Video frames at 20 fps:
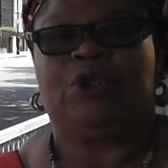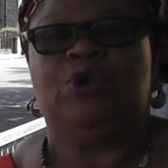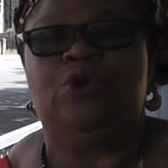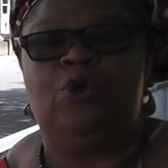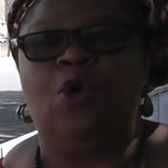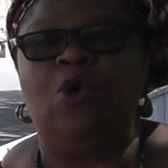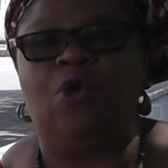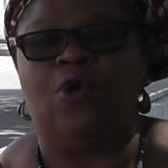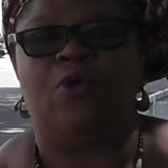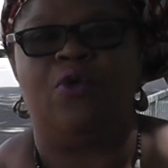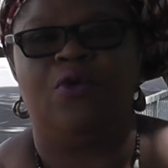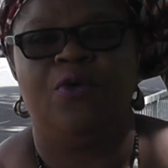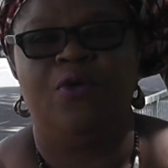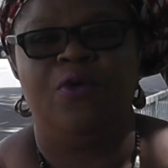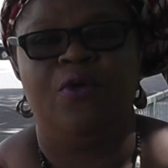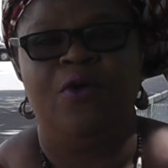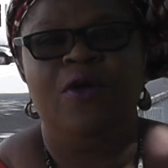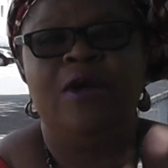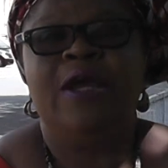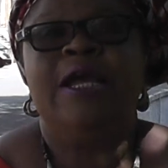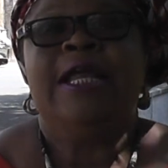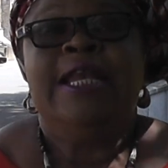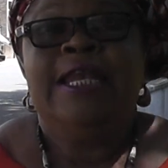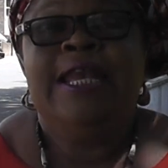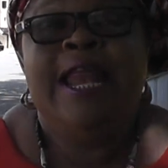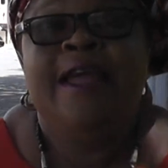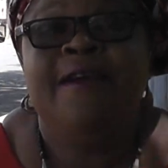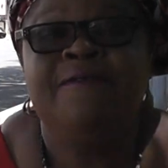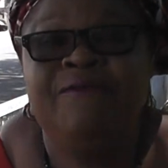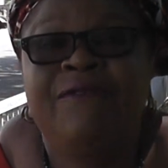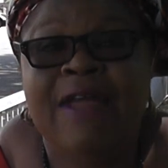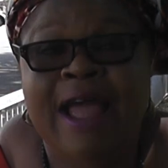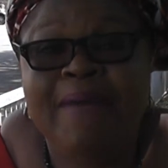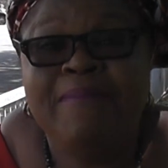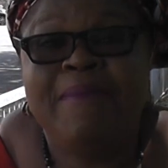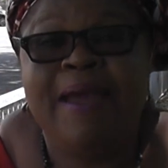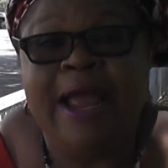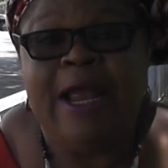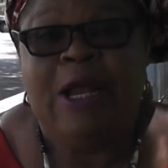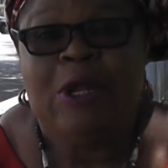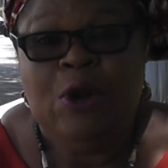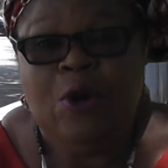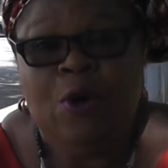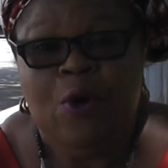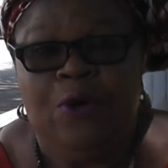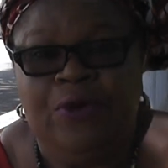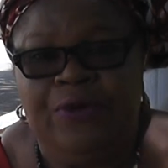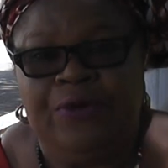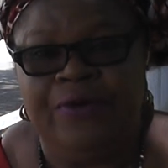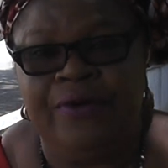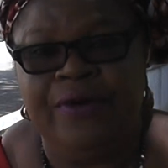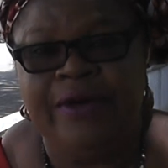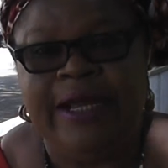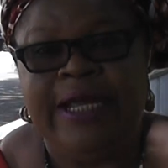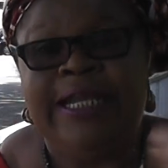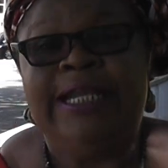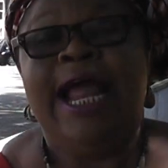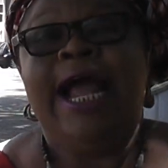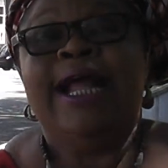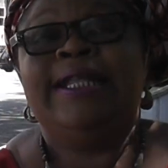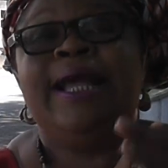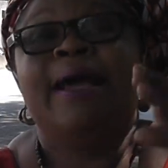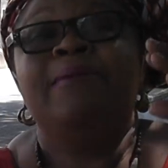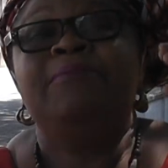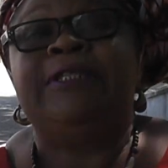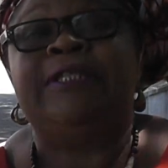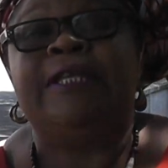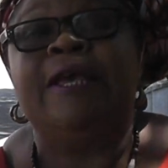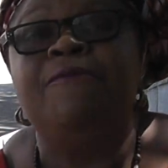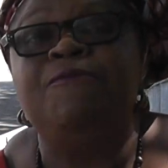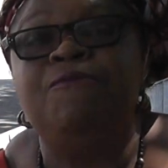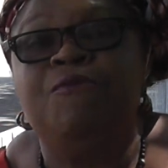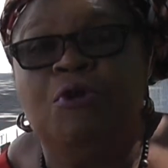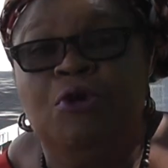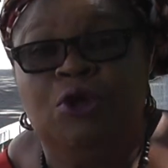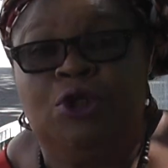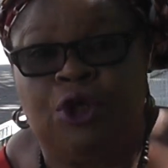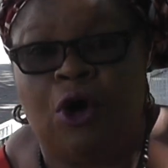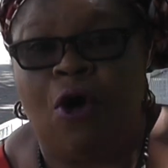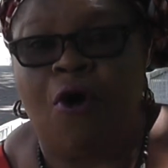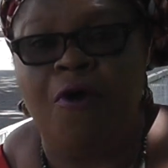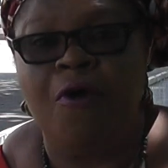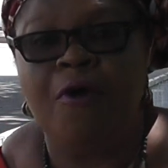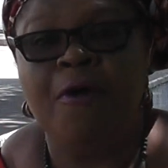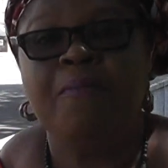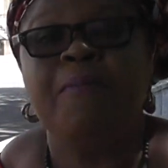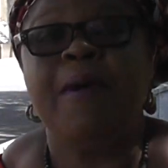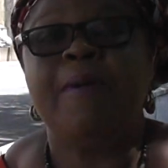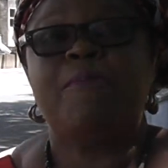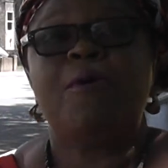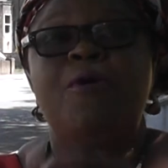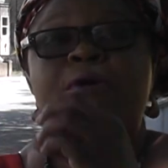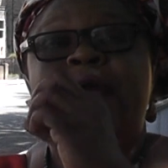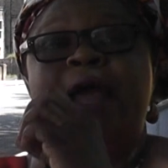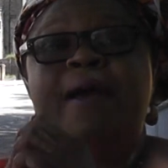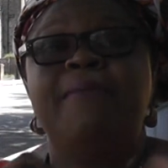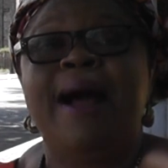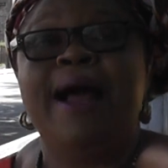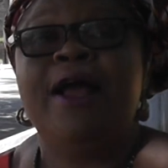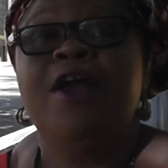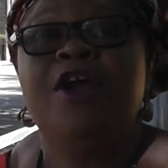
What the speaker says: to go? Leave them alone. Let them see future. People came out,